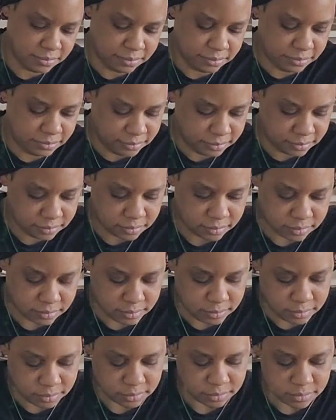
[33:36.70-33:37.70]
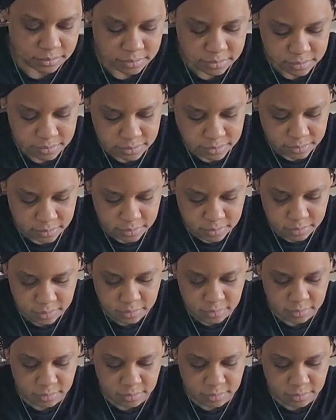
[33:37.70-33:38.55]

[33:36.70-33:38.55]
(silence)